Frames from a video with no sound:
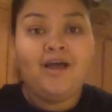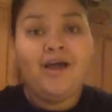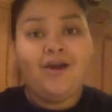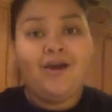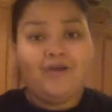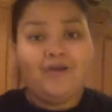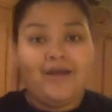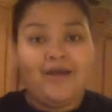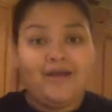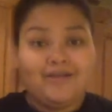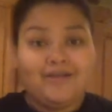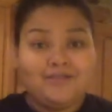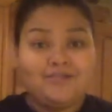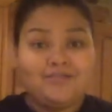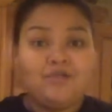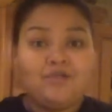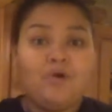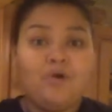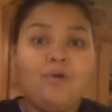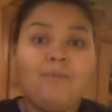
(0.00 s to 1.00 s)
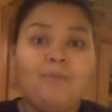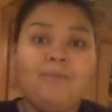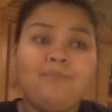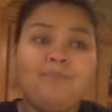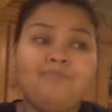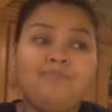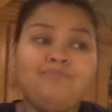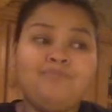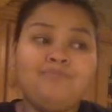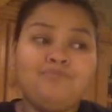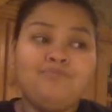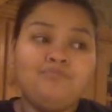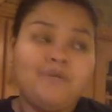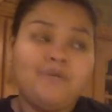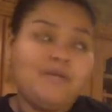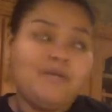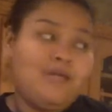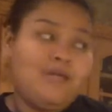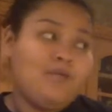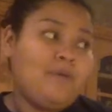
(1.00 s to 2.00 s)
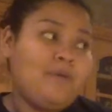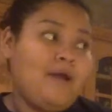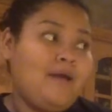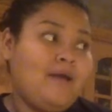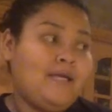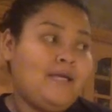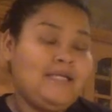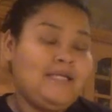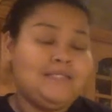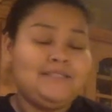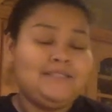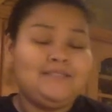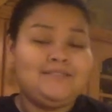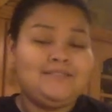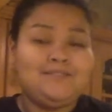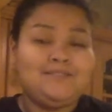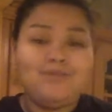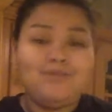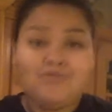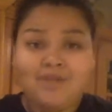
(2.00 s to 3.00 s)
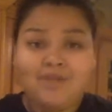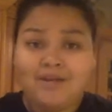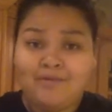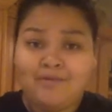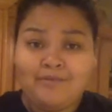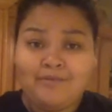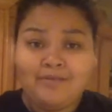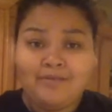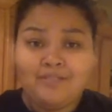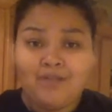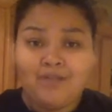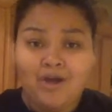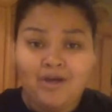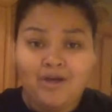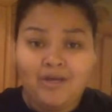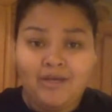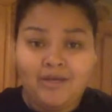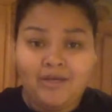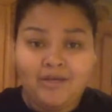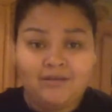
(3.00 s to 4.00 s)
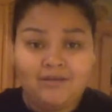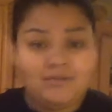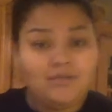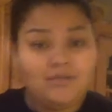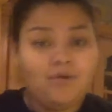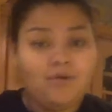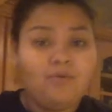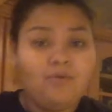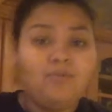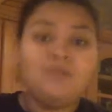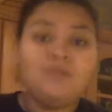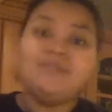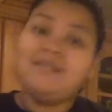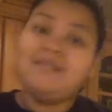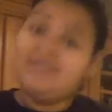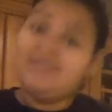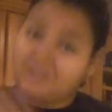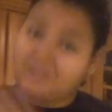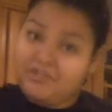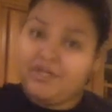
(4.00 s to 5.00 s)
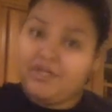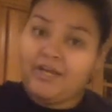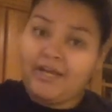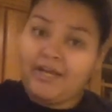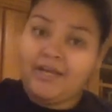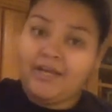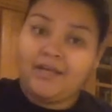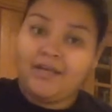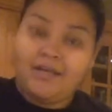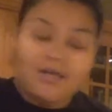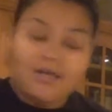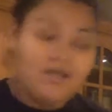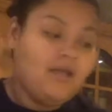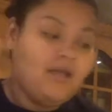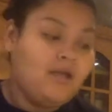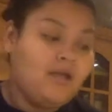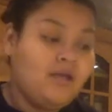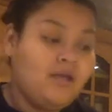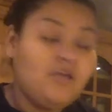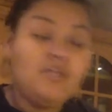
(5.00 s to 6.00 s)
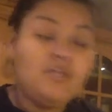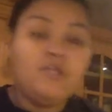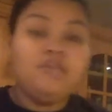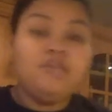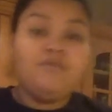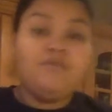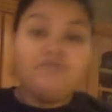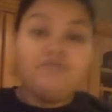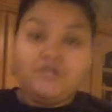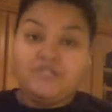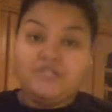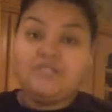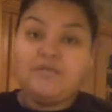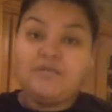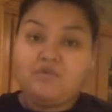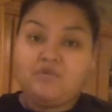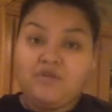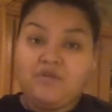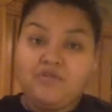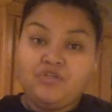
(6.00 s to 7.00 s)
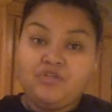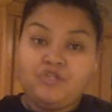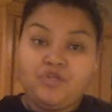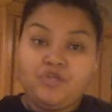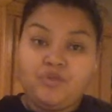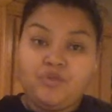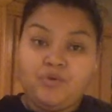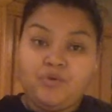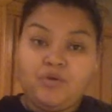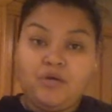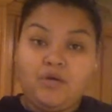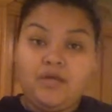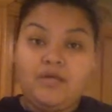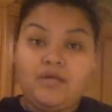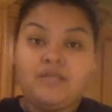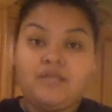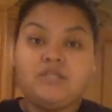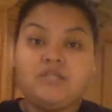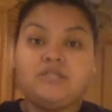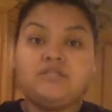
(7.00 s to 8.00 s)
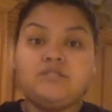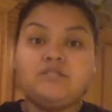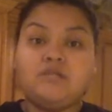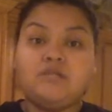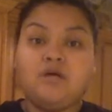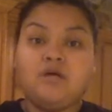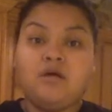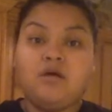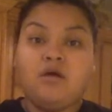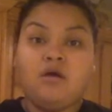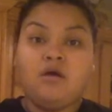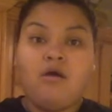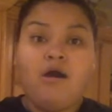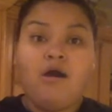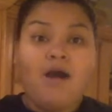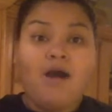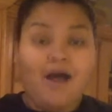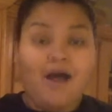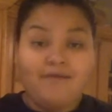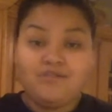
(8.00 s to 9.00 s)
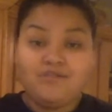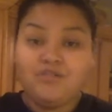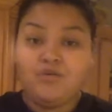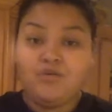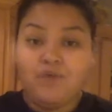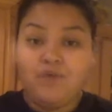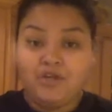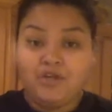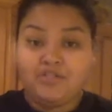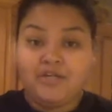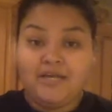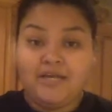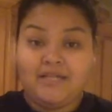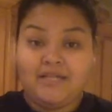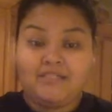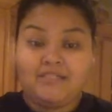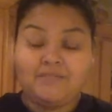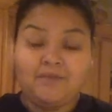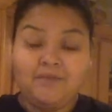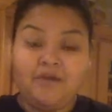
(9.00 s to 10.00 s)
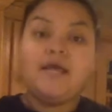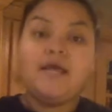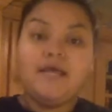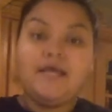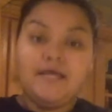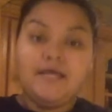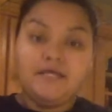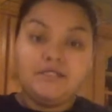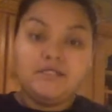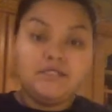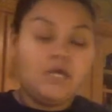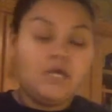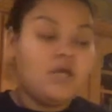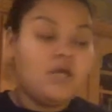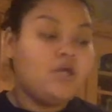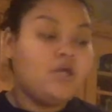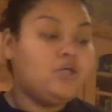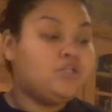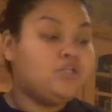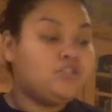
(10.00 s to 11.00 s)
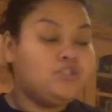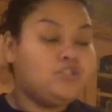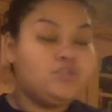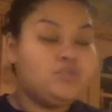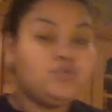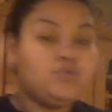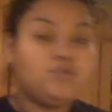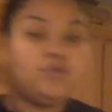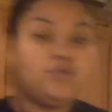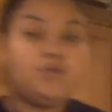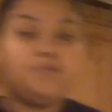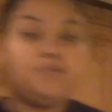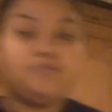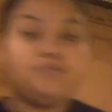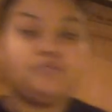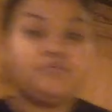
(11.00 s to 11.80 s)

Okay, so right now you're probably so done with me talking, so let's get to cooking. The first step you have to do is obviously wash your hands. Is to